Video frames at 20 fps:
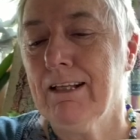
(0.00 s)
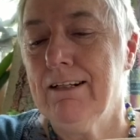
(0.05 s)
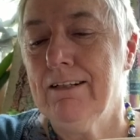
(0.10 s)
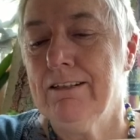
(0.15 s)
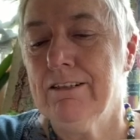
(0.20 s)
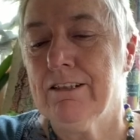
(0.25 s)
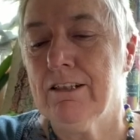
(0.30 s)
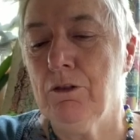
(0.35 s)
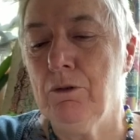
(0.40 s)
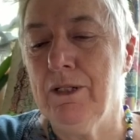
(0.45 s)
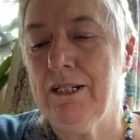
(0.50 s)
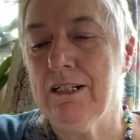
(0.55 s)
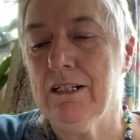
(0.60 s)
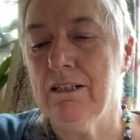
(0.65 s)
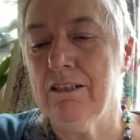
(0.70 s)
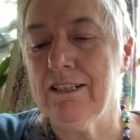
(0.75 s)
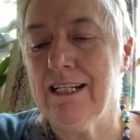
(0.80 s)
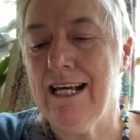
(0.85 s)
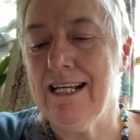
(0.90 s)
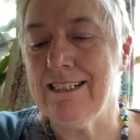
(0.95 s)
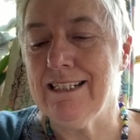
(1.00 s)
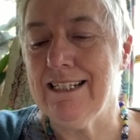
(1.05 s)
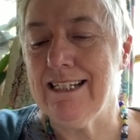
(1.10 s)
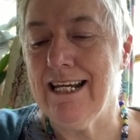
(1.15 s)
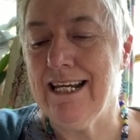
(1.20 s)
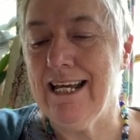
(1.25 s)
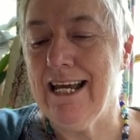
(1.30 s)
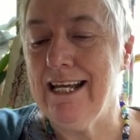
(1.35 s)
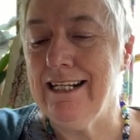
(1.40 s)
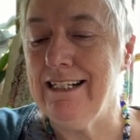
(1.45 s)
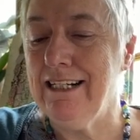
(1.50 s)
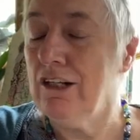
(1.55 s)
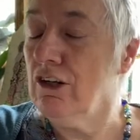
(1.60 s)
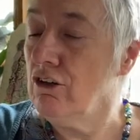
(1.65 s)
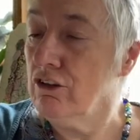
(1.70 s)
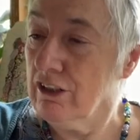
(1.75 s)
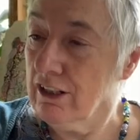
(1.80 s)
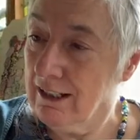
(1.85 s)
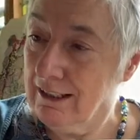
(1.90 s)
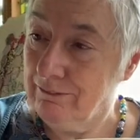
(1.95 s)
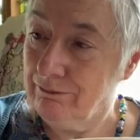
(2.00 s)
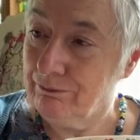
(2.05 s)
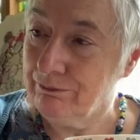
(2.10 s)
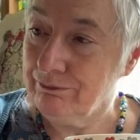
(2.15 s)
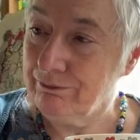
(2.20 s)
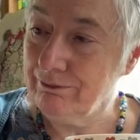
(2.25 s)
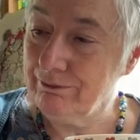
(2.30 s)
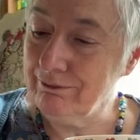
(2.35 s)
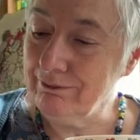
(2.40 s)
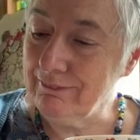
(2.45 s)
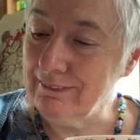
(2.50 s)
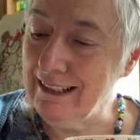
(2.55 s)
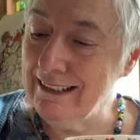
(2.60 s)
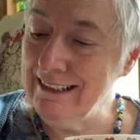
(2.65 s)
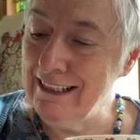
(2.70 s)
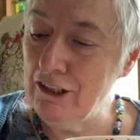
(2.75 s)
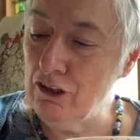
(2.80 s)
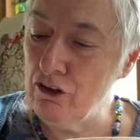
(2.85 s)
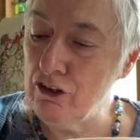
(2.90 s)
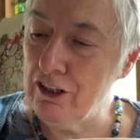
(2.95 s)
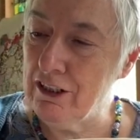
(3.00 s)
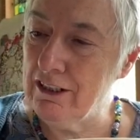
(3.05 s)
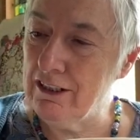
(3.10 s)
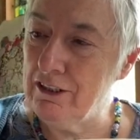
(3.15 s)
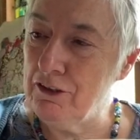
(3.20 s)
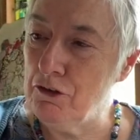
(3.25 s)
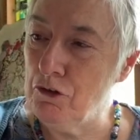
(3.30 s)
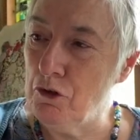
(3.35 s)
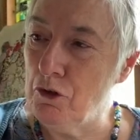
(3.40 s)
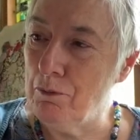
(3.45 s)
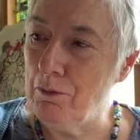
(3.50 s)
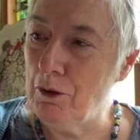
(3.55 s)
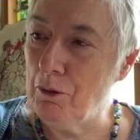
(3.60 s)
So we can't hesitate any long, any longer, Norma.